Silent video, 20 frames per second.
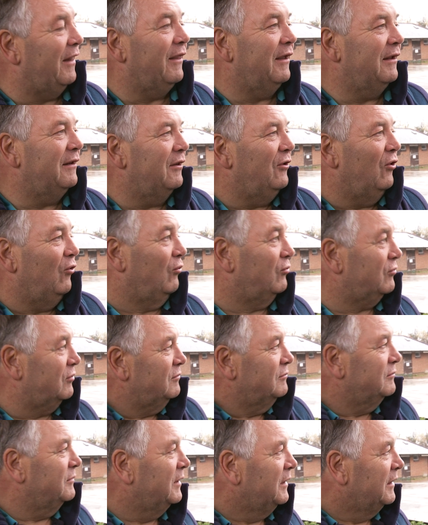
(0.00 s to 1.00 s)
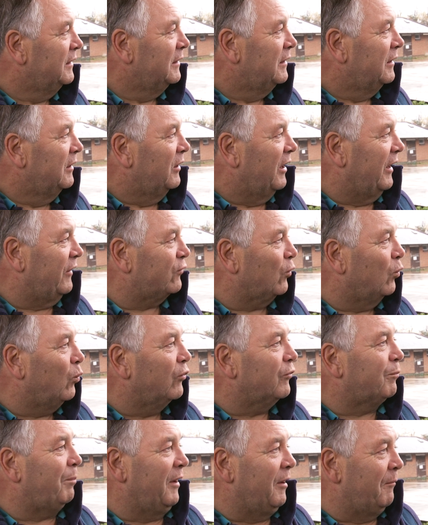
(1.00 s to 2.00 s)
That look, it's
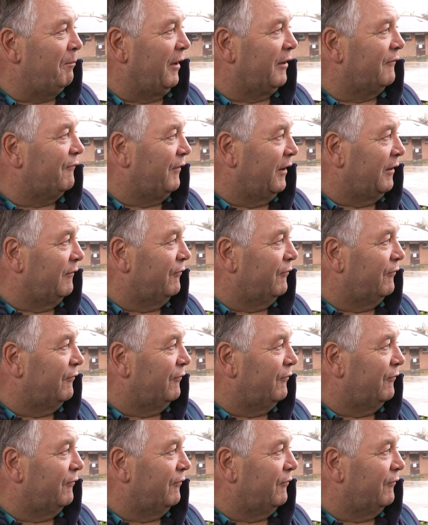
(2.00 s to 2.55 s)
always been a big thing